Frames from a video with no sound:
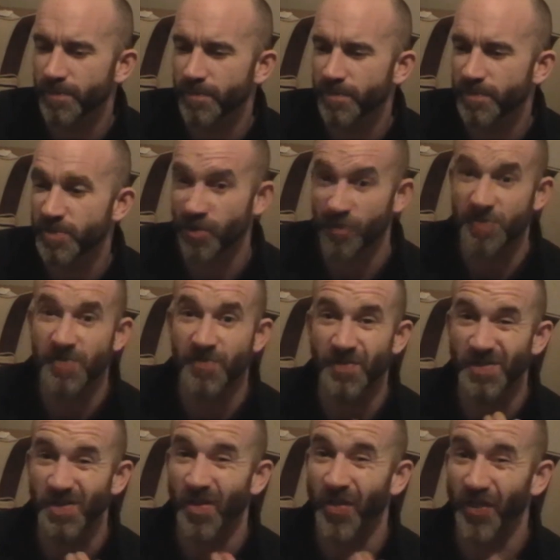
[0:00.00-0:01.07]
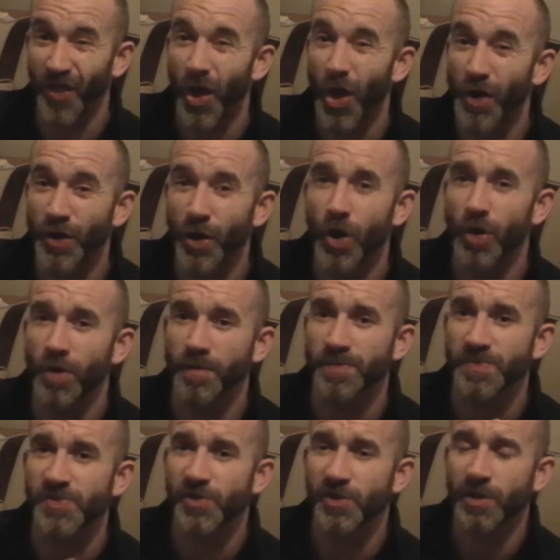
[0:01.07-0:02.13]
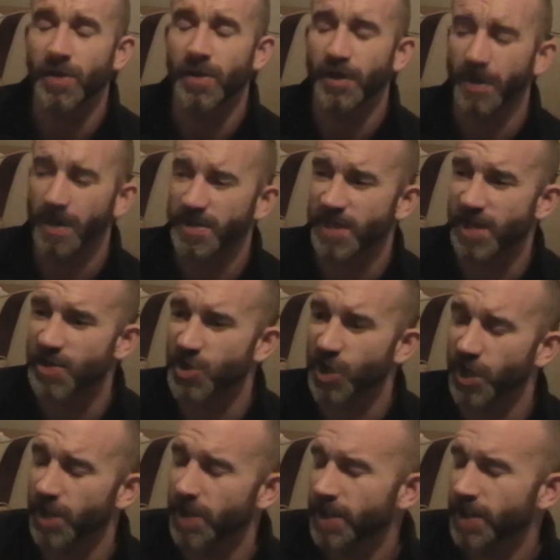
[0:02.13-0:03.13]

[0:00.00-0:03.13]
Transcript: So there's a third Holmes, essentially.